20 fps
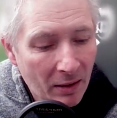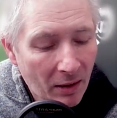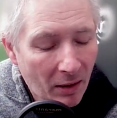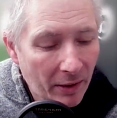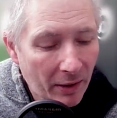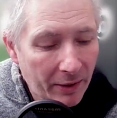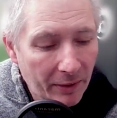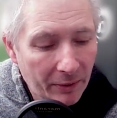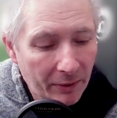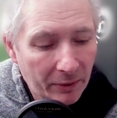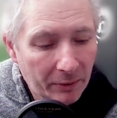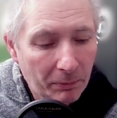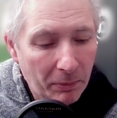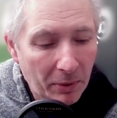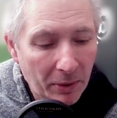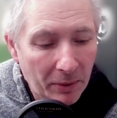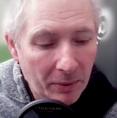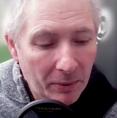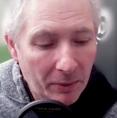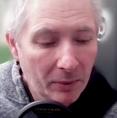I use
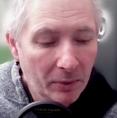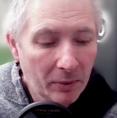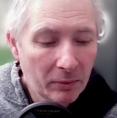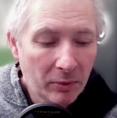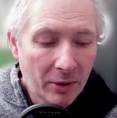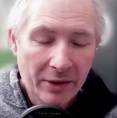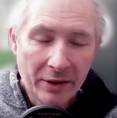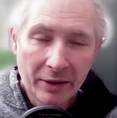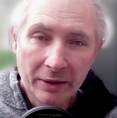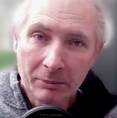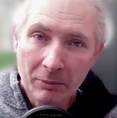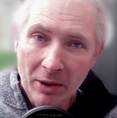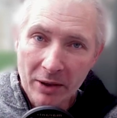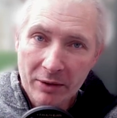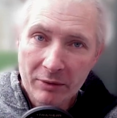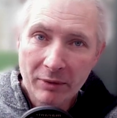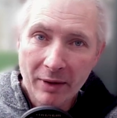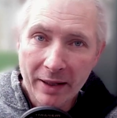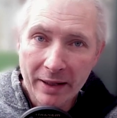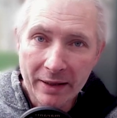blue, which is my
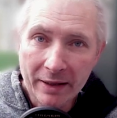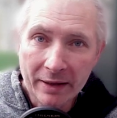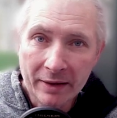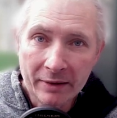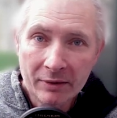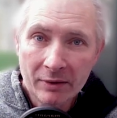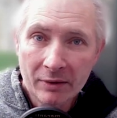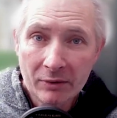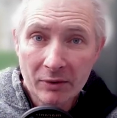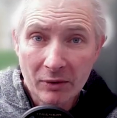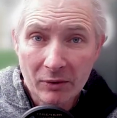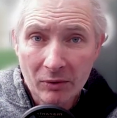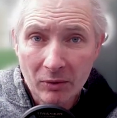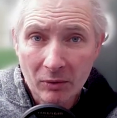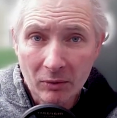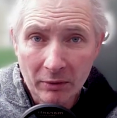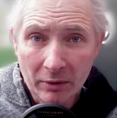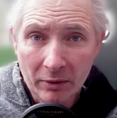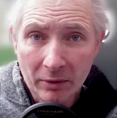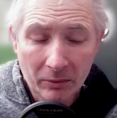training
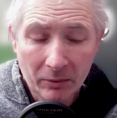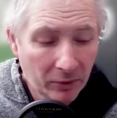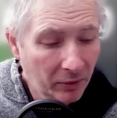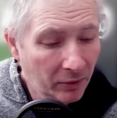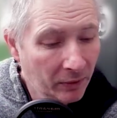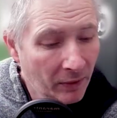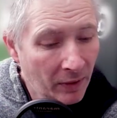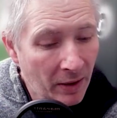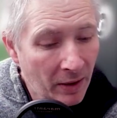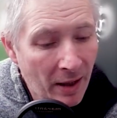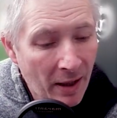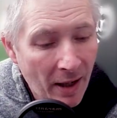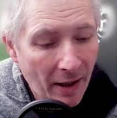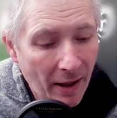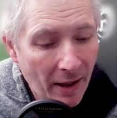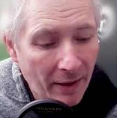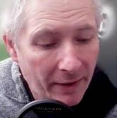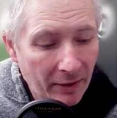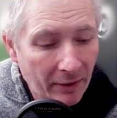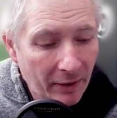tutorials,
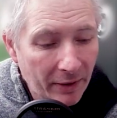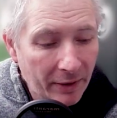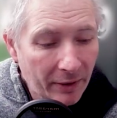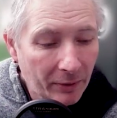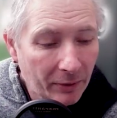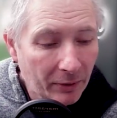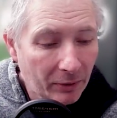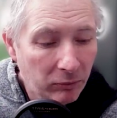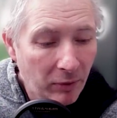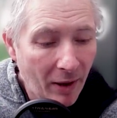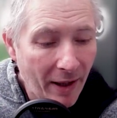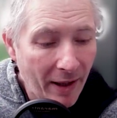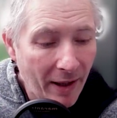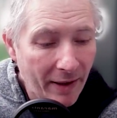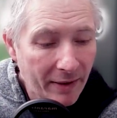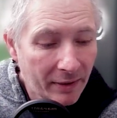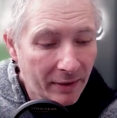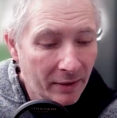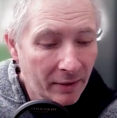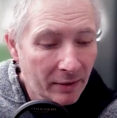and then I use
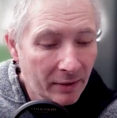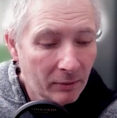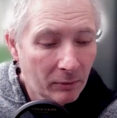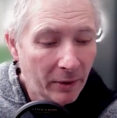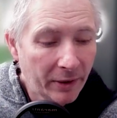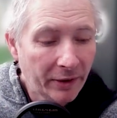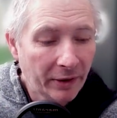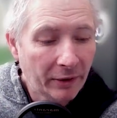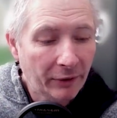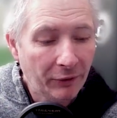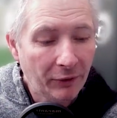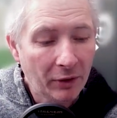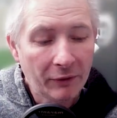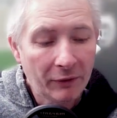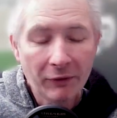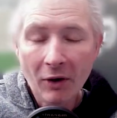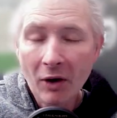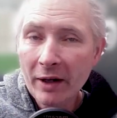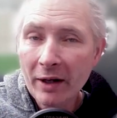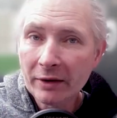red which is for
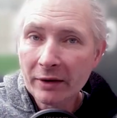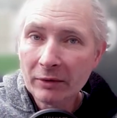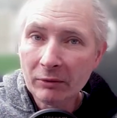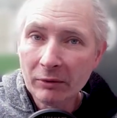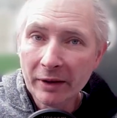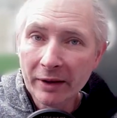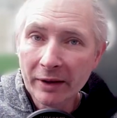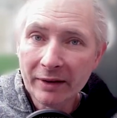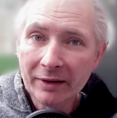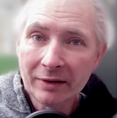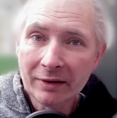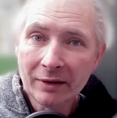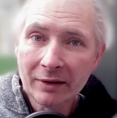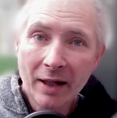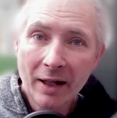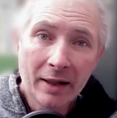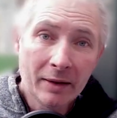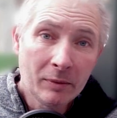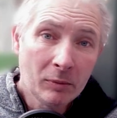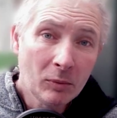advisories
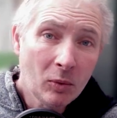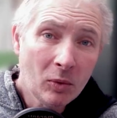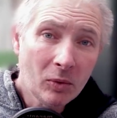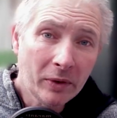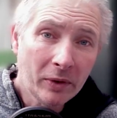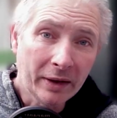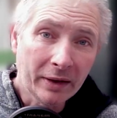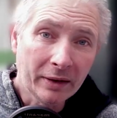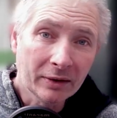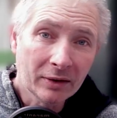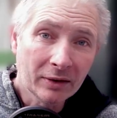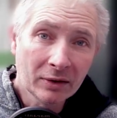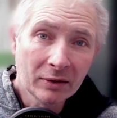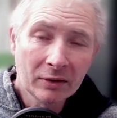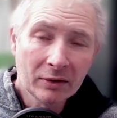and warnings.